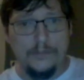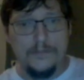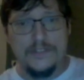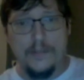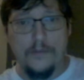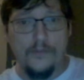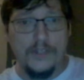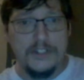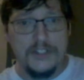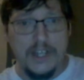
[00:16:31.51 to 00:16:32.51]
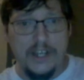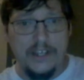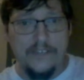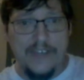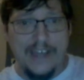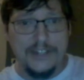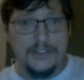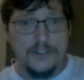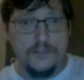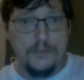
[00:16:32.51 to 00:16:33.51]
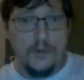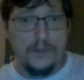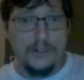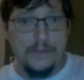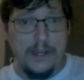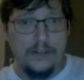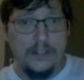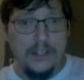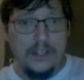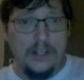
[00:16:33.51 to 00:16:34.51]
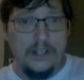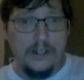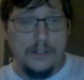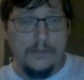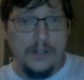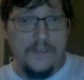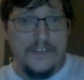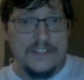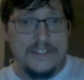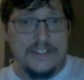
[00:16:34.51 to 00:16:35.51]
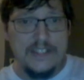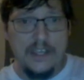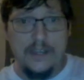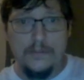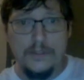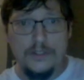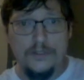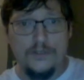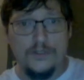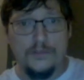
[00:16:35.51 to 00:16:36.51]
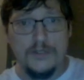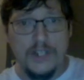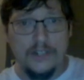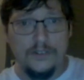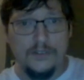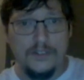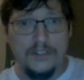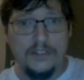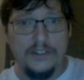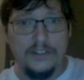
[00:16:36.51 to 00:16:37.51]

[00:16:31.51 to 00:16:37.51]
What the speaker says: some of which I have actually spoken about on this same YouTube channel and